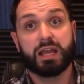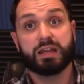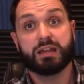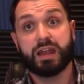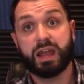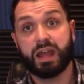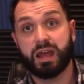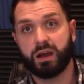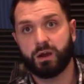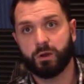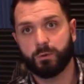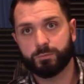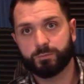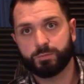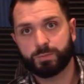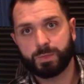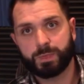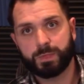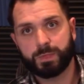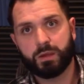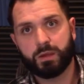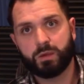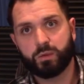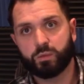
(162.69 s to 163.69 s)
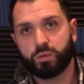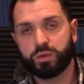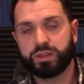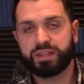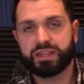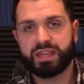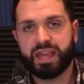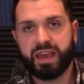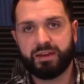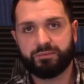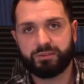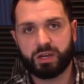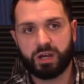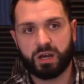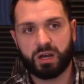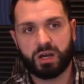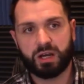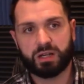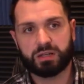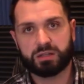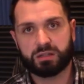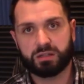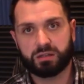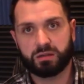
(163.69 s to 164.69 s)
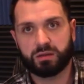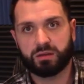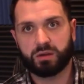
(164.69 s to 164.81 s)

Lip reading: Now, with the caveat